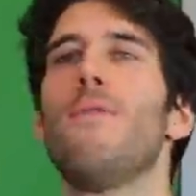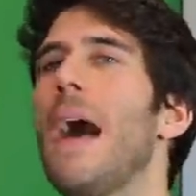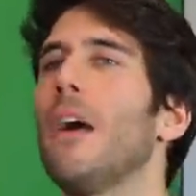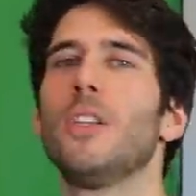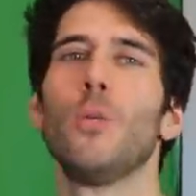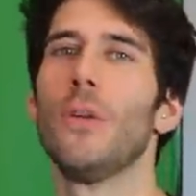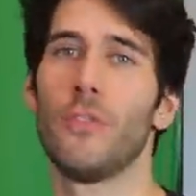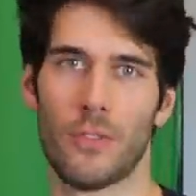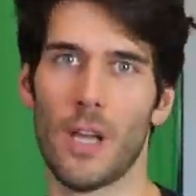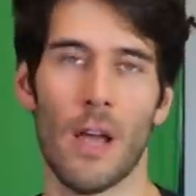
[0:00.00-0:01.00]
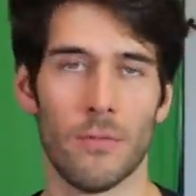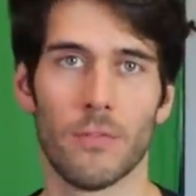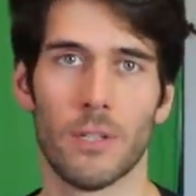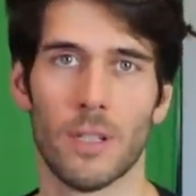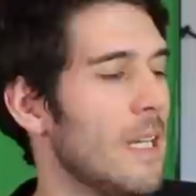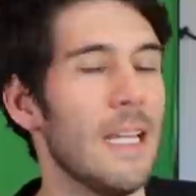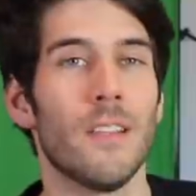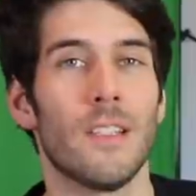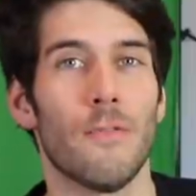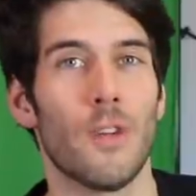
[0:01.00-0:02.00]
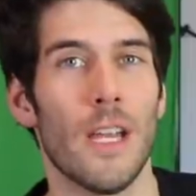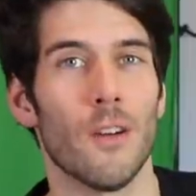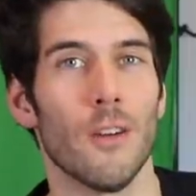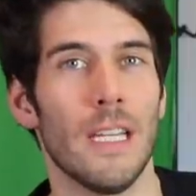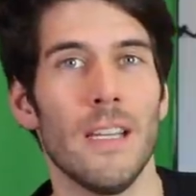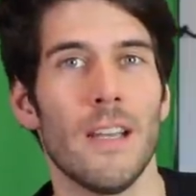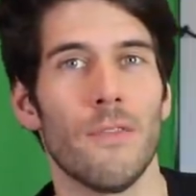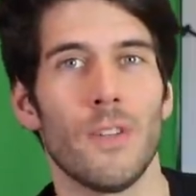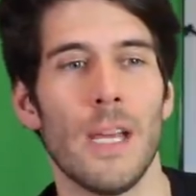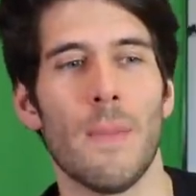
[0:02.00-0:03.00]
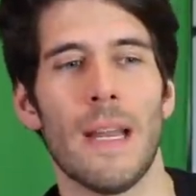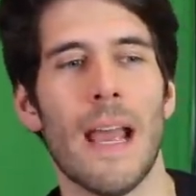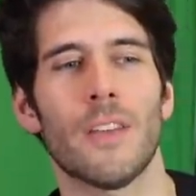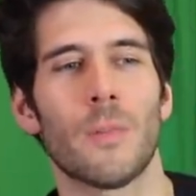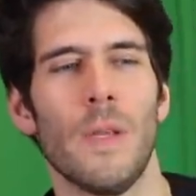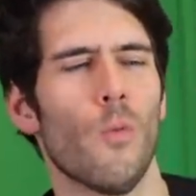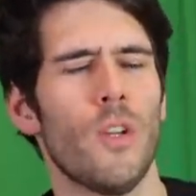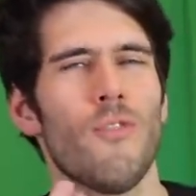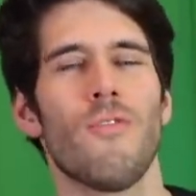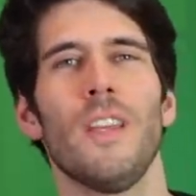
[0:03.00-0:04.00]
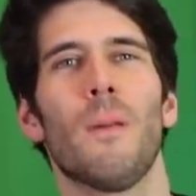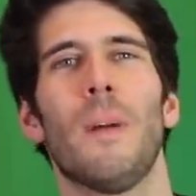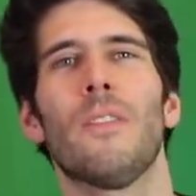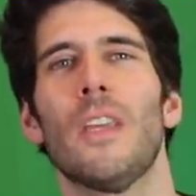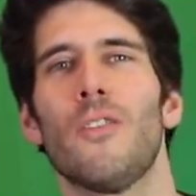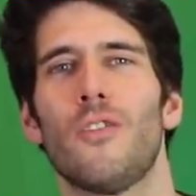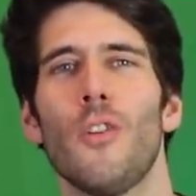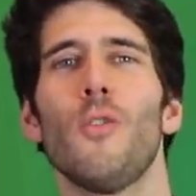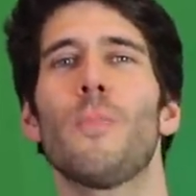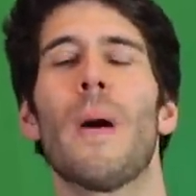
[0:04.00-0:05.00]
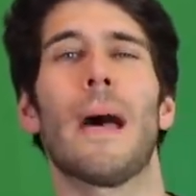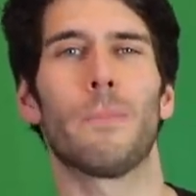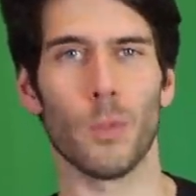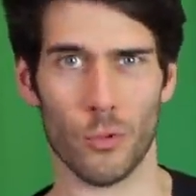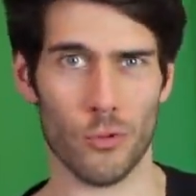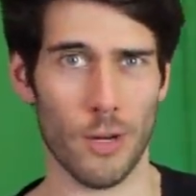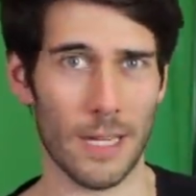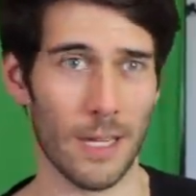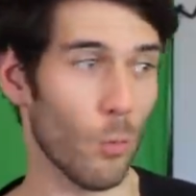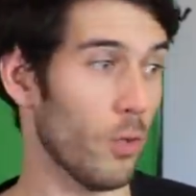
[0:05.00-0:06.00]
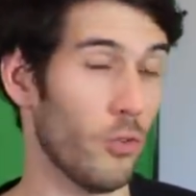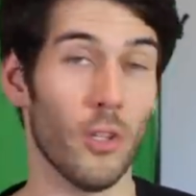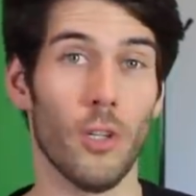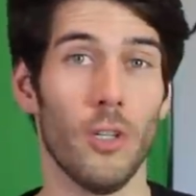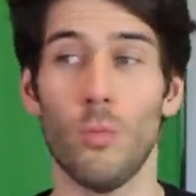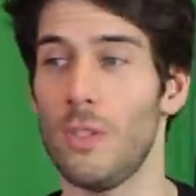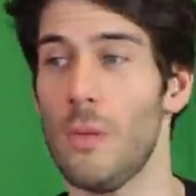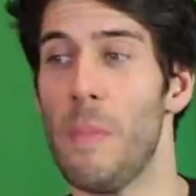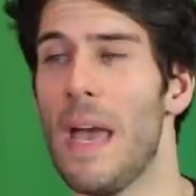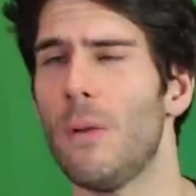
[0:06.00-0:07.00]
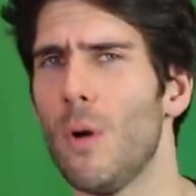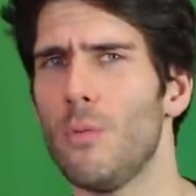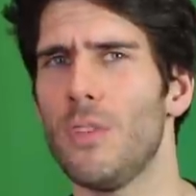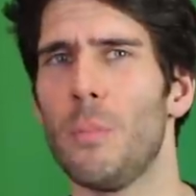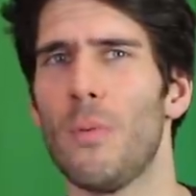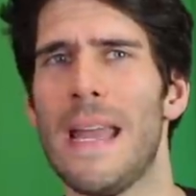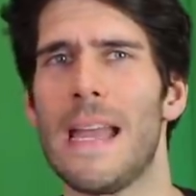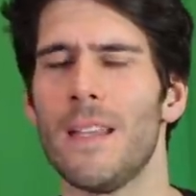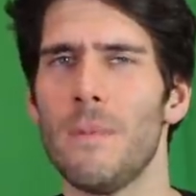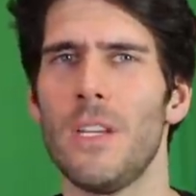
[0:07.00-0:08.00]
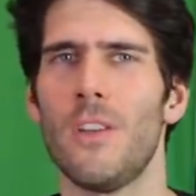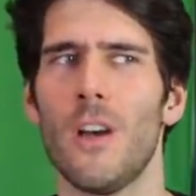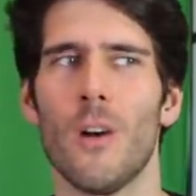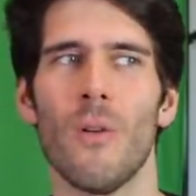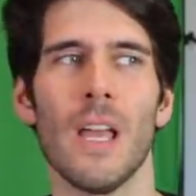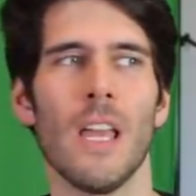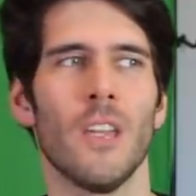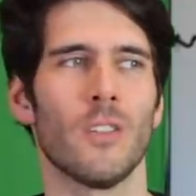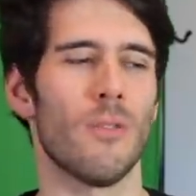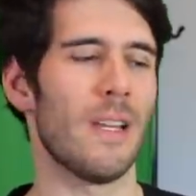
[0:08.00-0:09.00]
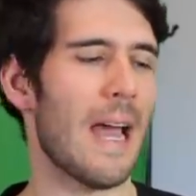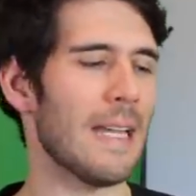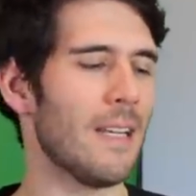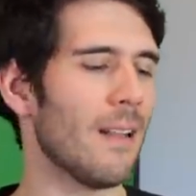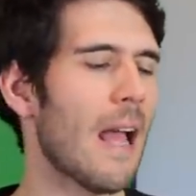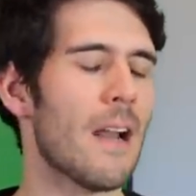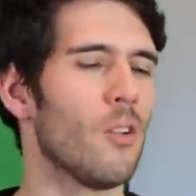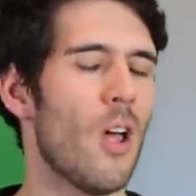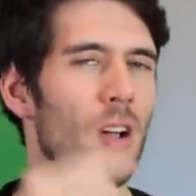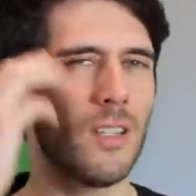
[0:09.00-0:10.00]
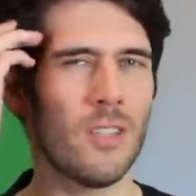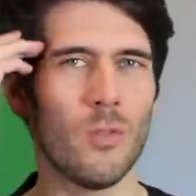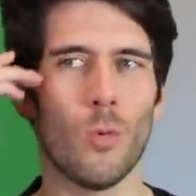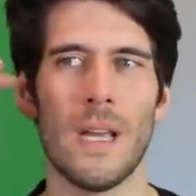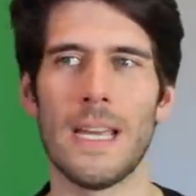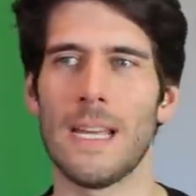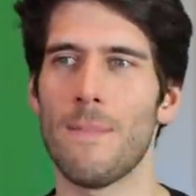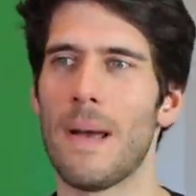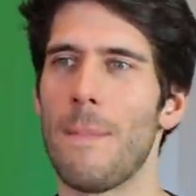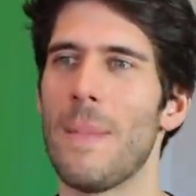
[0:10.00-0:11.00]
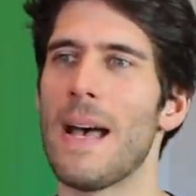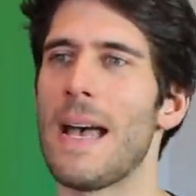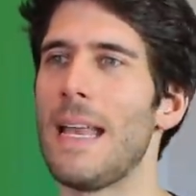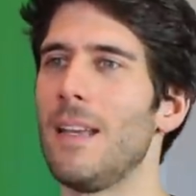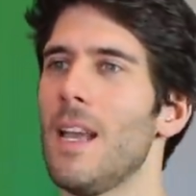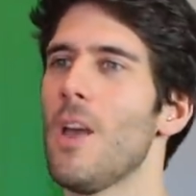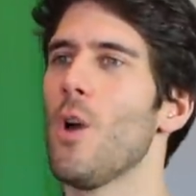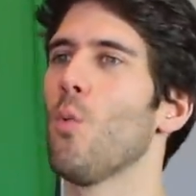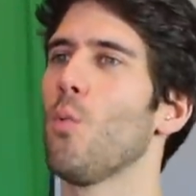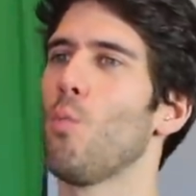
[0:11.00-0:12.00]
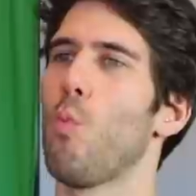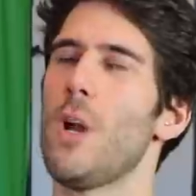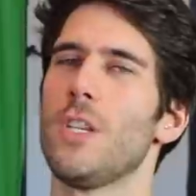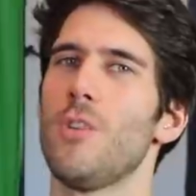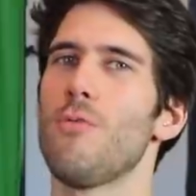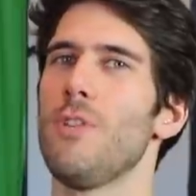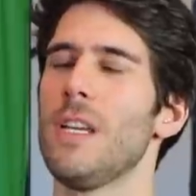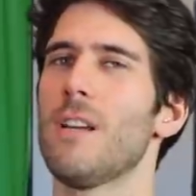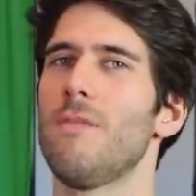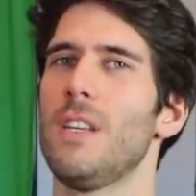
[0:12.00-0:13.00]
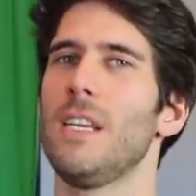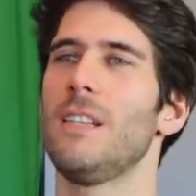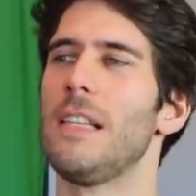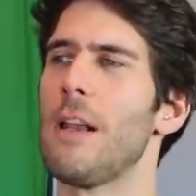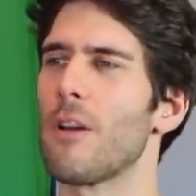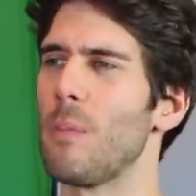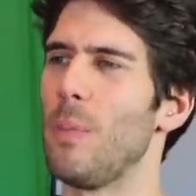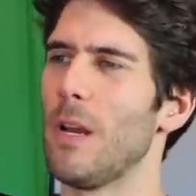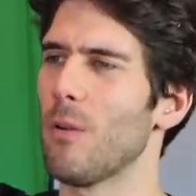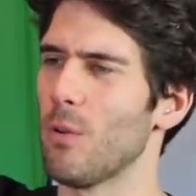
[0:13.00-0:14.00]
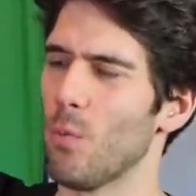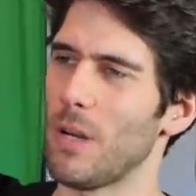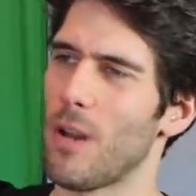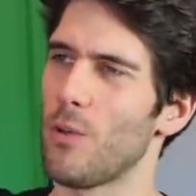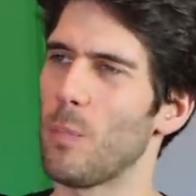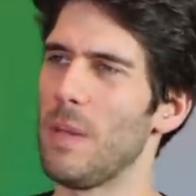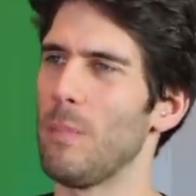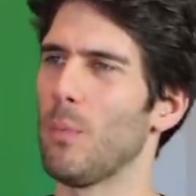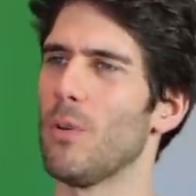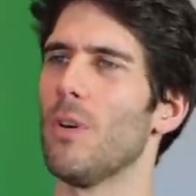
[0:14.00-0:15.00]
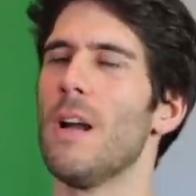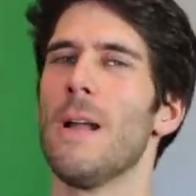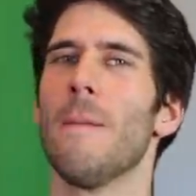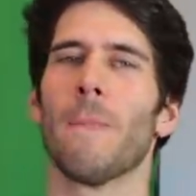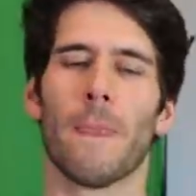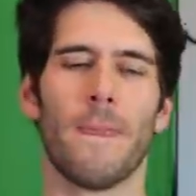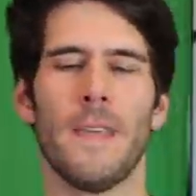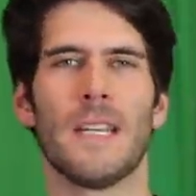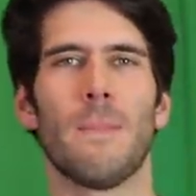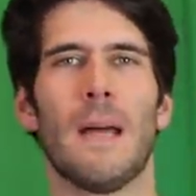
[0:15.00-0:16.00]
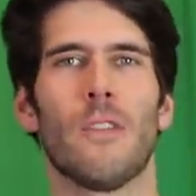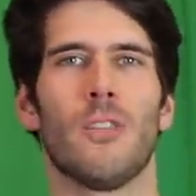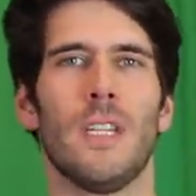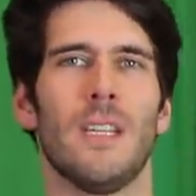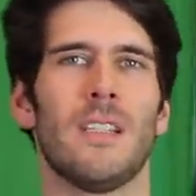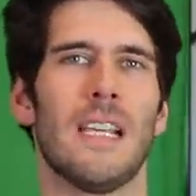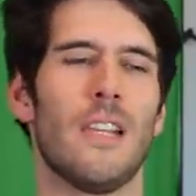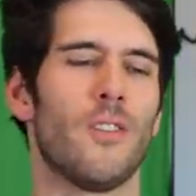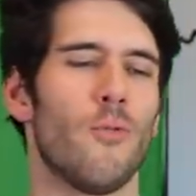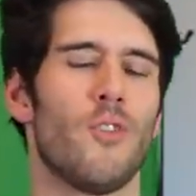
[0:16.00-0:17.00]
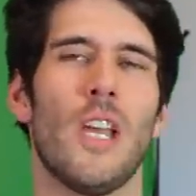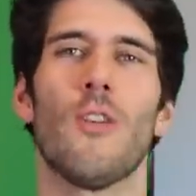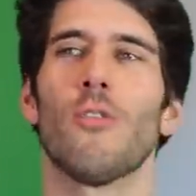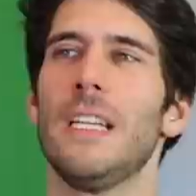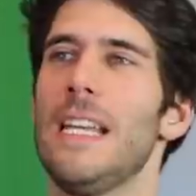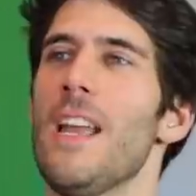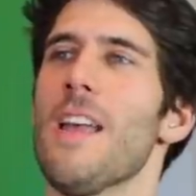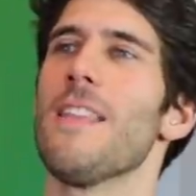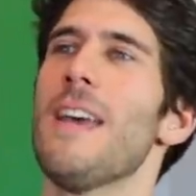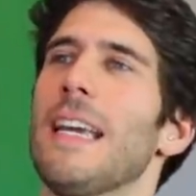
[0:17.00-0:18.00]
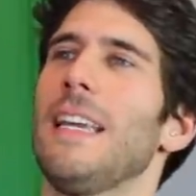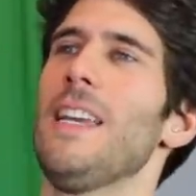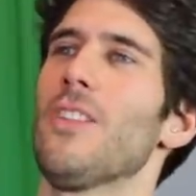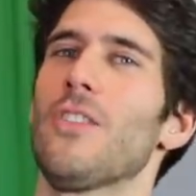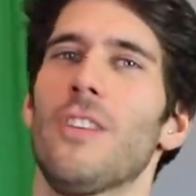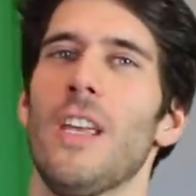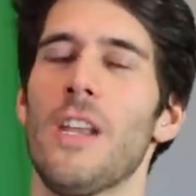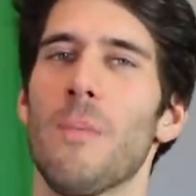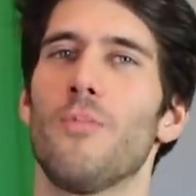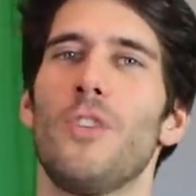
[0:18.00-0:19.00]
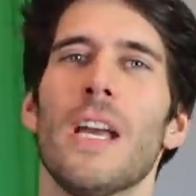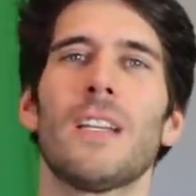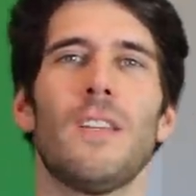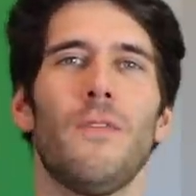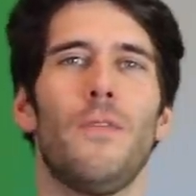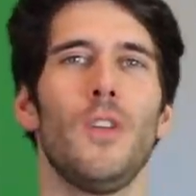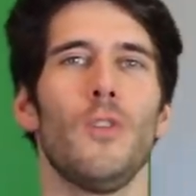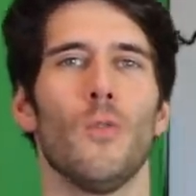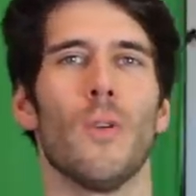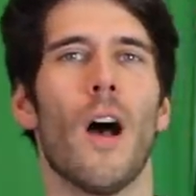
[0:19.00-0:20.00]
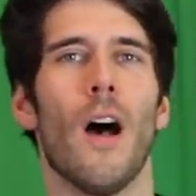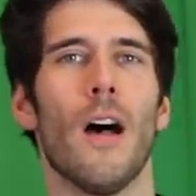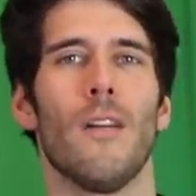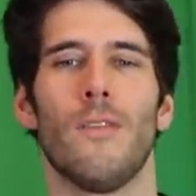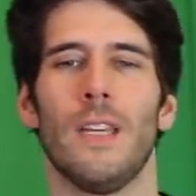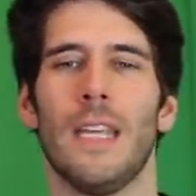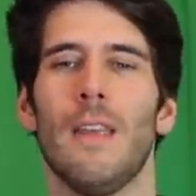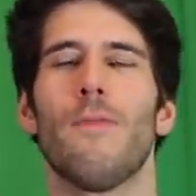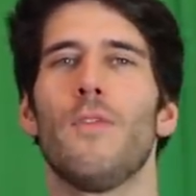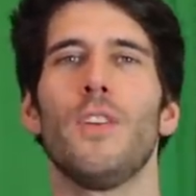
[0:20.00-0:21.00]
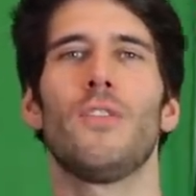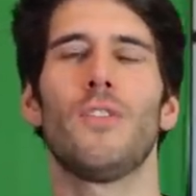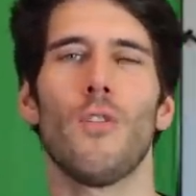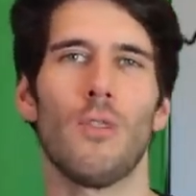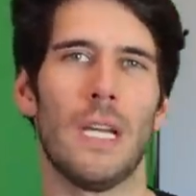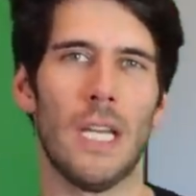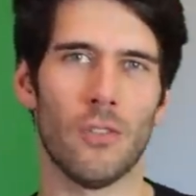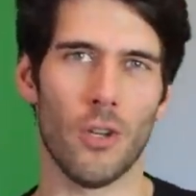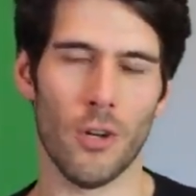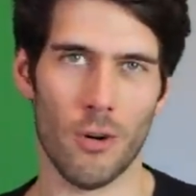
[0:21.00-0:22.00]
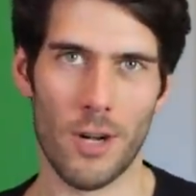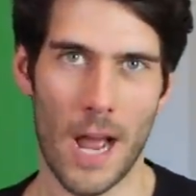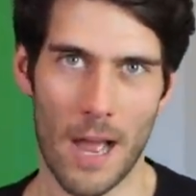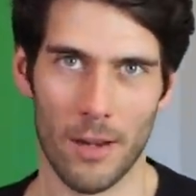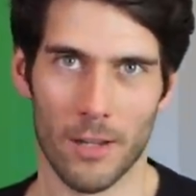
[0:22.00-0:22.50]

value of stuff. An ESFJ or ENFJ might ask me, what did you think about that soda pop you were drinking? Was it good? Was it bad? What was the brand? Let me know so that I can kind of log this away in my mind what you think of this and then I'll compare it with what other people think about this. And so generally that gets an objective view of if this soda is good or not.